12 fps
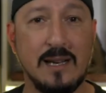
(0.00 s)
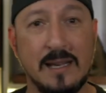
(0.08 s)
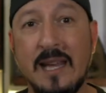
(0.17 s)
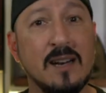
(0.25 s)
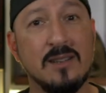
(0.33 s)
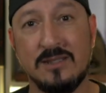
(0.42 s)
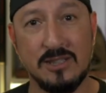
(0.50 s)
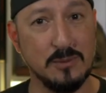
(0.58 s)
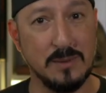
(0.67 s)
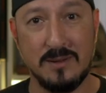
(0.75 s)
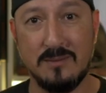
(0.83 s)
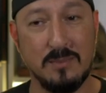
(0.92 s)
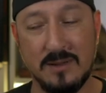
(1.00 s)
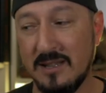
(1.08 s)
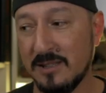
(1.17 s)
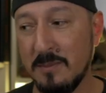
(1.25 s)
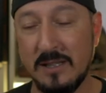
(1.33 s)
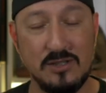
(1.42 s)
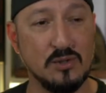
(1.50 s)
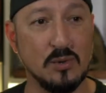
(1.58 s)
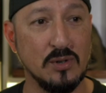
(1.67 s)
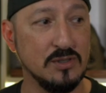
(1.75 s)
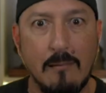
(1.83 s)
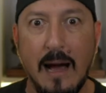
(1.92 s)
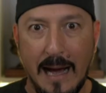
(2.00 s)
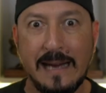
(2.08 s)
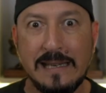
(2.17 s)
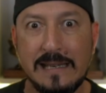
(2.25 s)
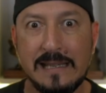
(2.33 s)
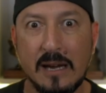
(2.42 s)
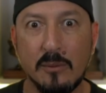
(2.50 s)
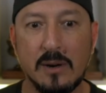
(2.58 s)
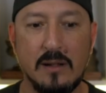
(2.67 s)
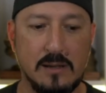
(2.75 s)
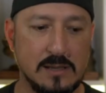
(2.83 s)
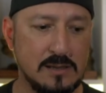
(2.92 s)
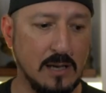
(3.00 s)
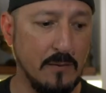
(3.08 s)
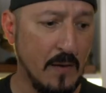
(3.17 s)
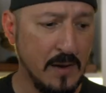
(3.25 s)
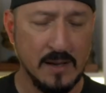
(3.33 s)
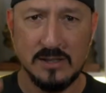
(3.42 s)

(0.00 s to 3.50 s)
I cannot deal with, with this many drawers. I need to get rid of this stuff.